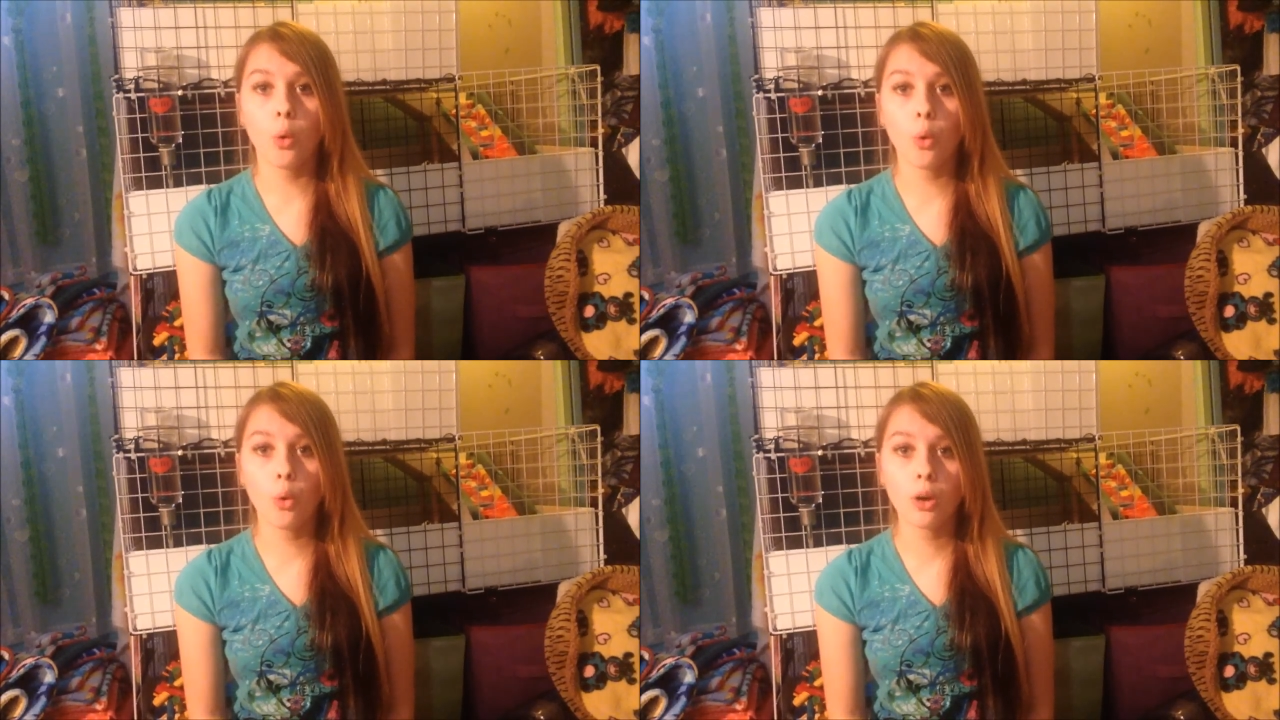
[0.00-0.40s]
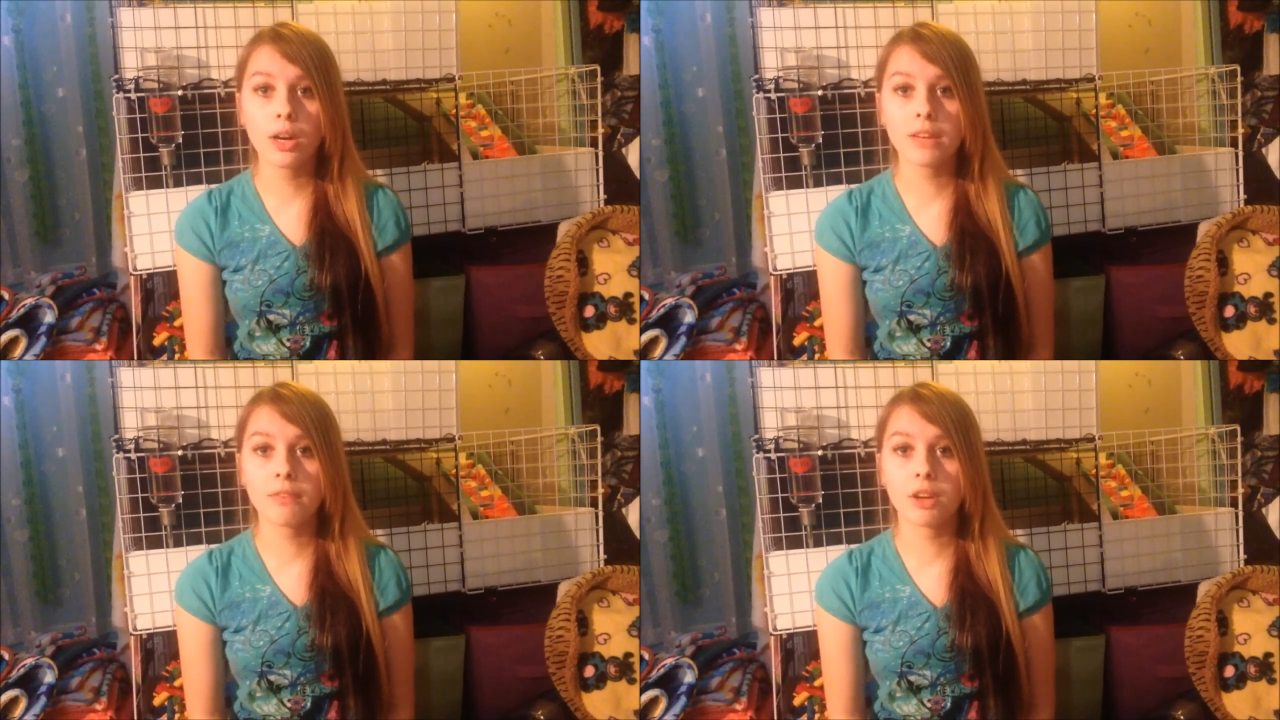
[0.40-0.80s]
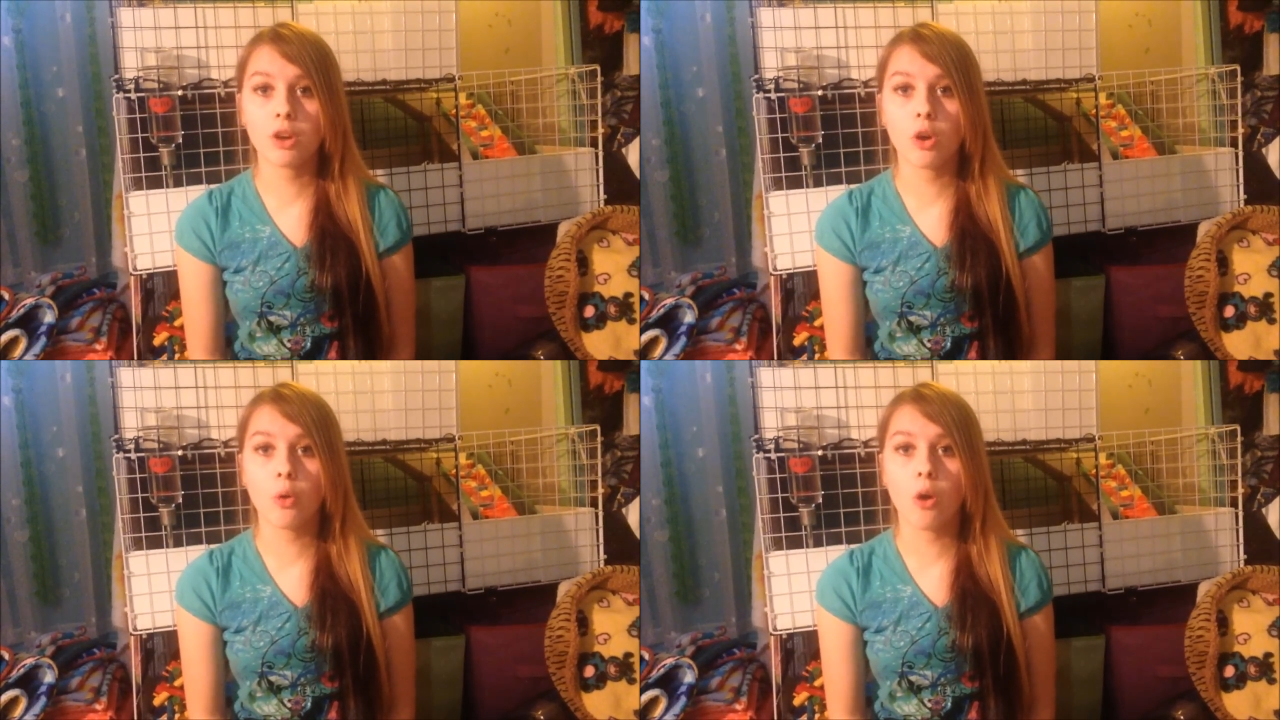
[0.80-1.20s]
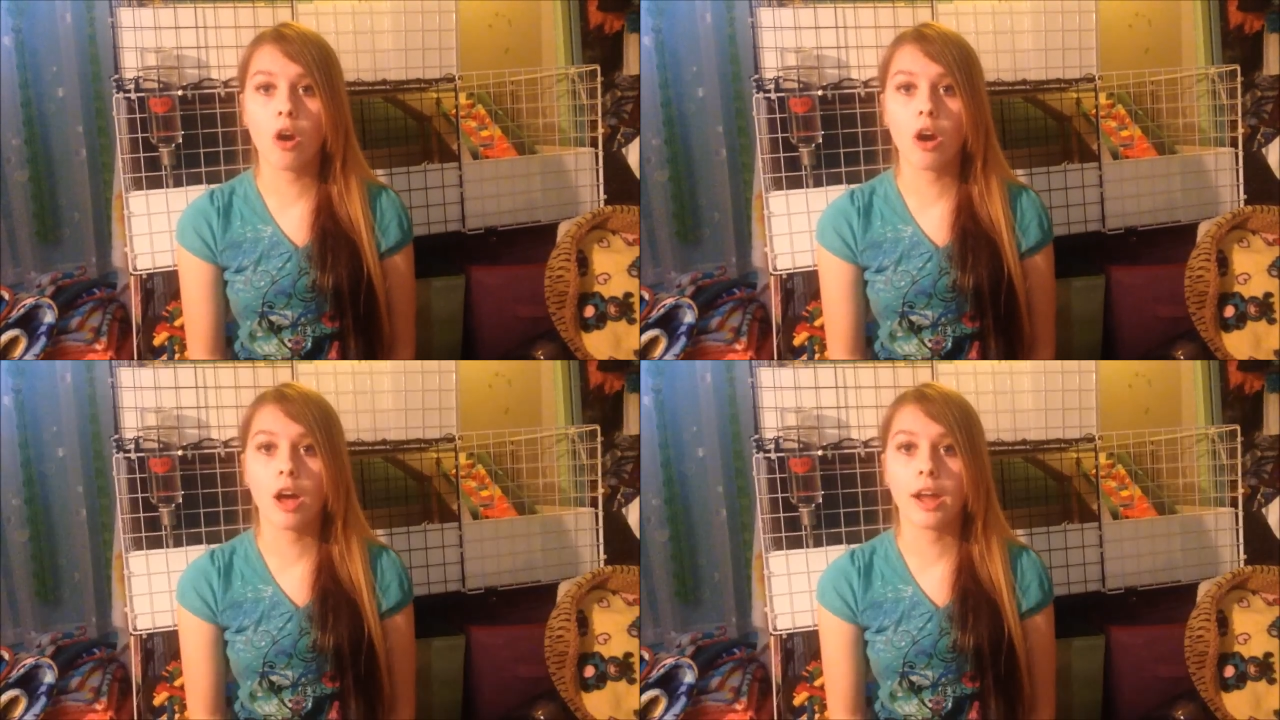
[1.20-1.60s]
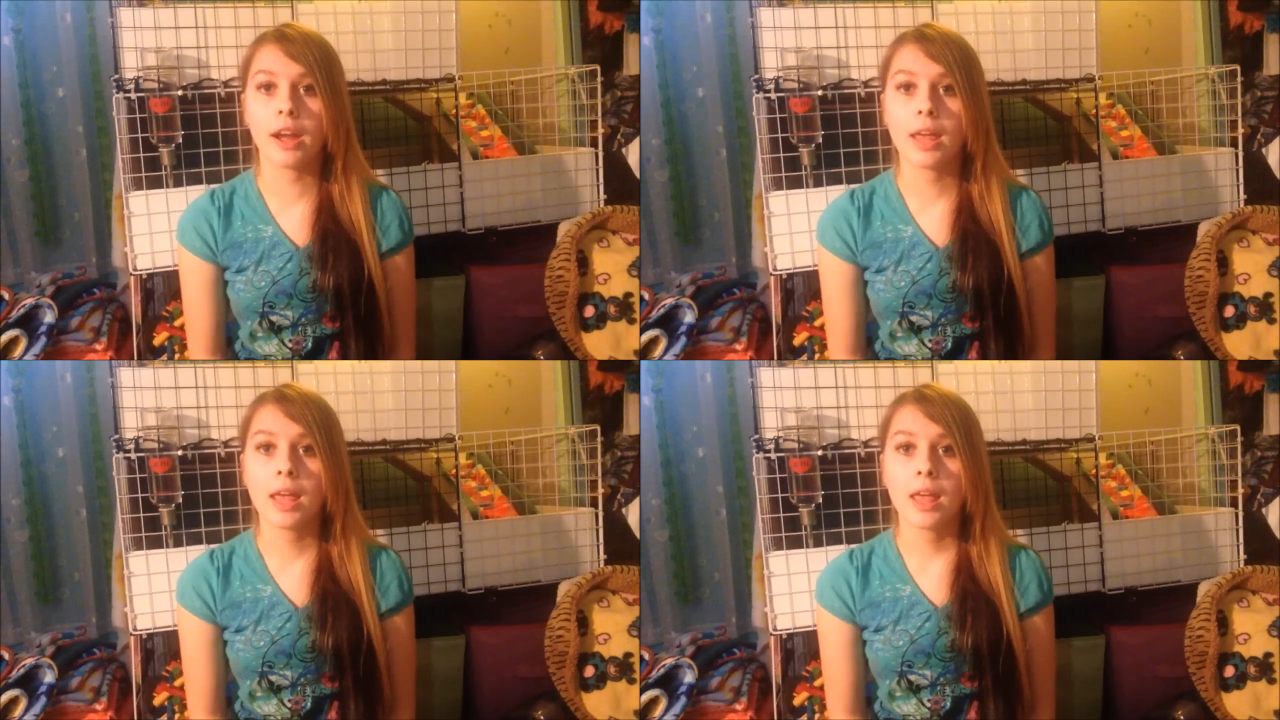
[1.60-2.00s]
or even go
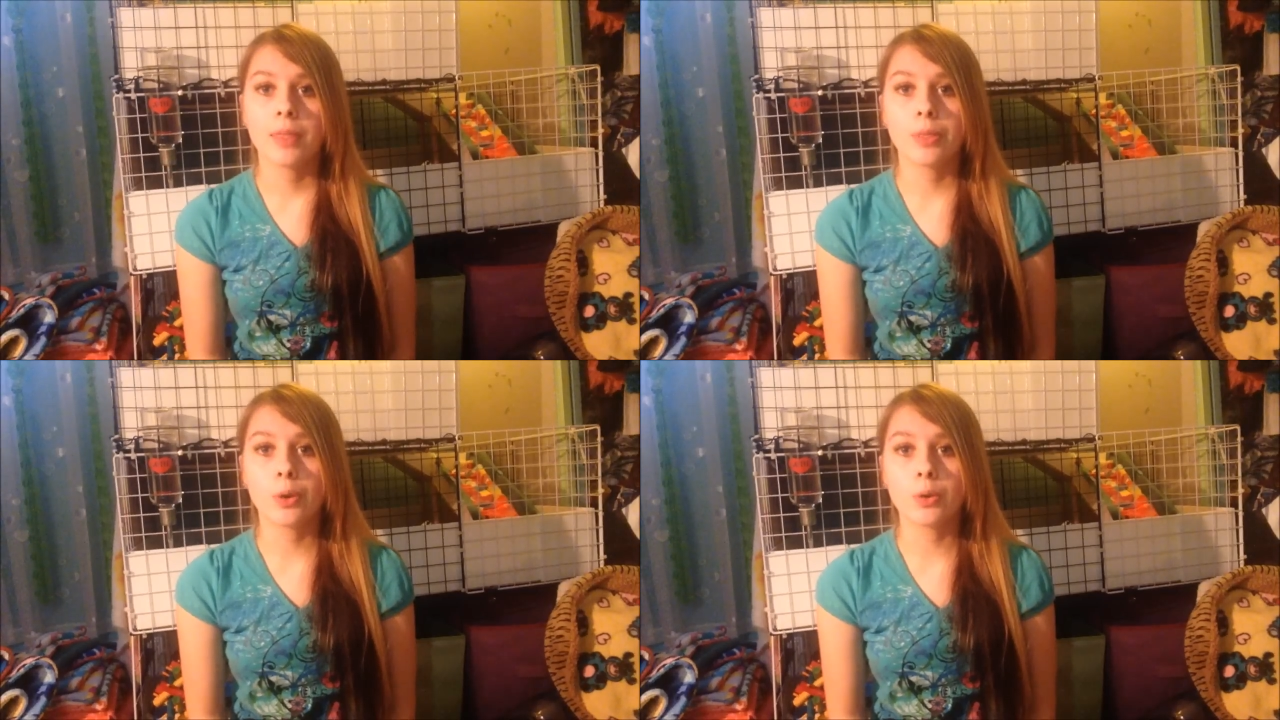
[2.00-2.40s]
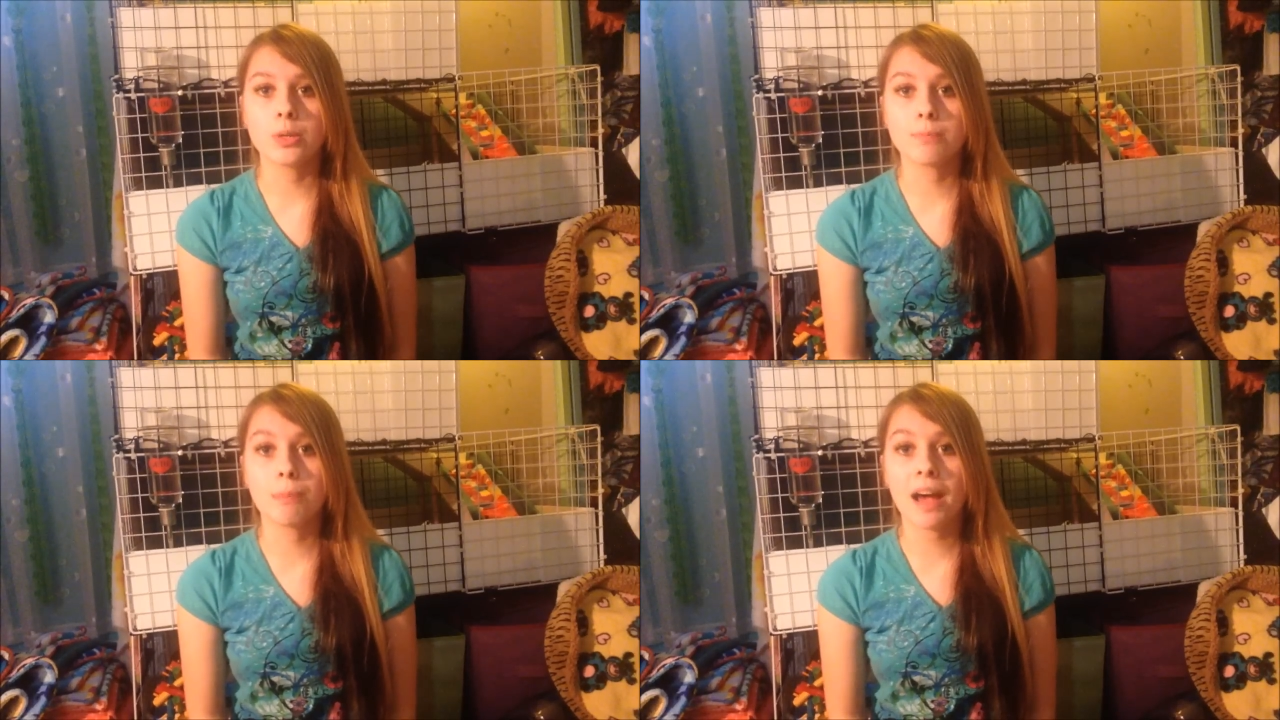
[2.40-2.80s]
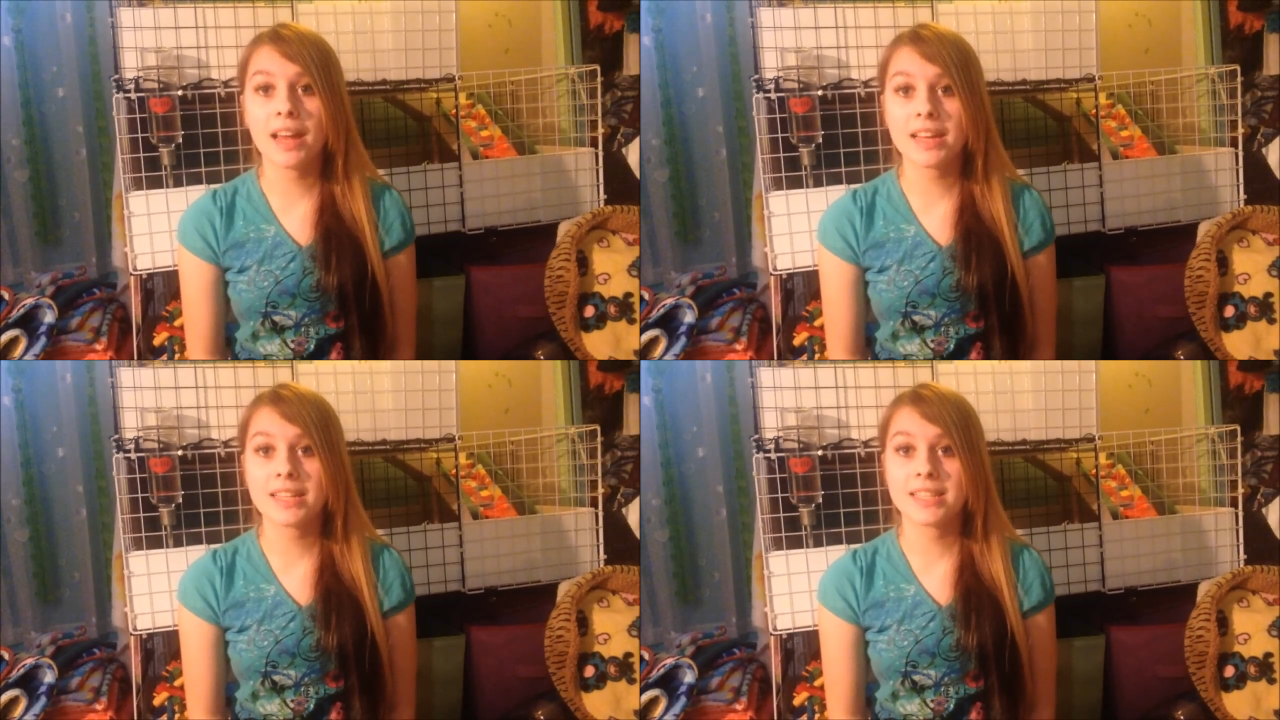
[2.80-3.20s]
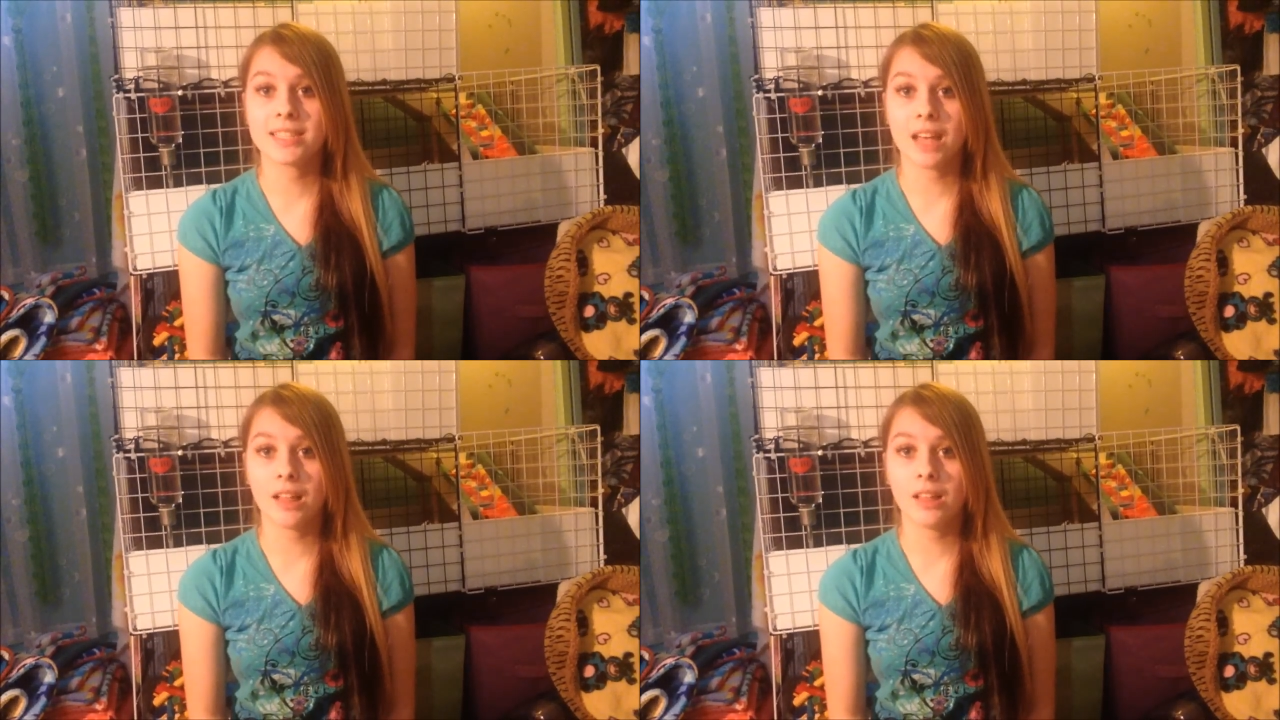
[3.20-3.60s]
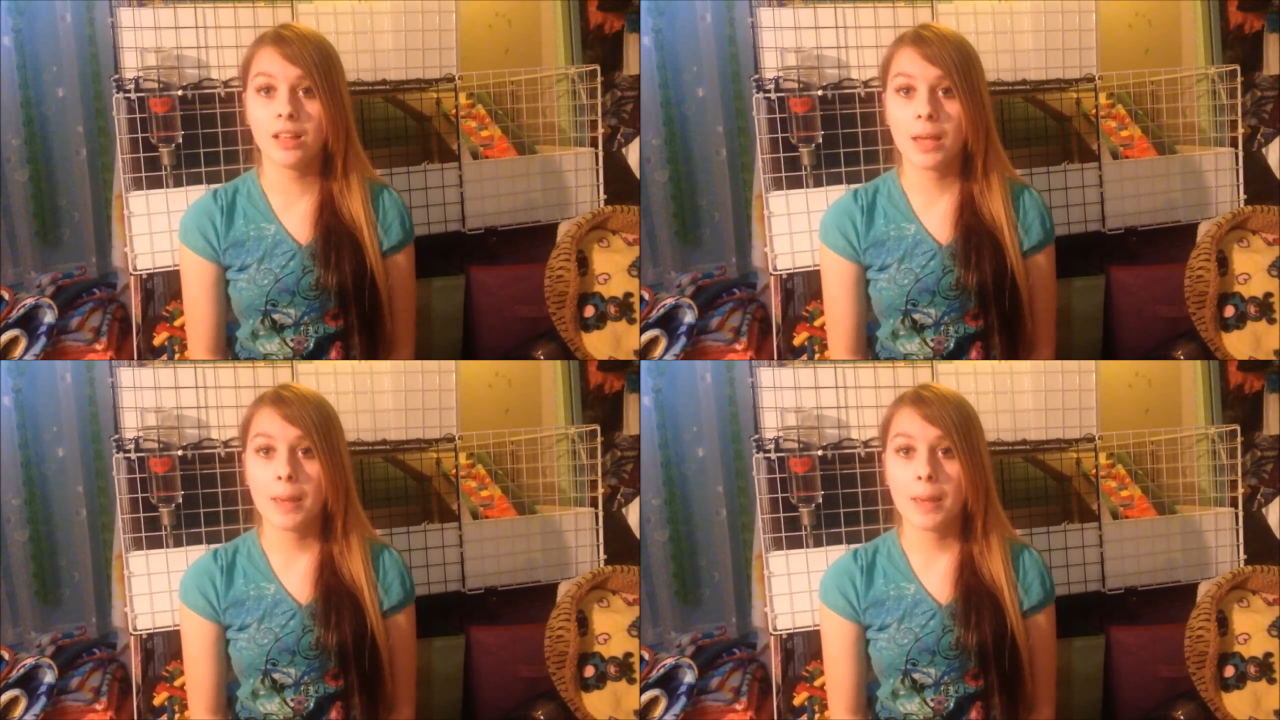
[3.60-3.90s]
on those buy and sell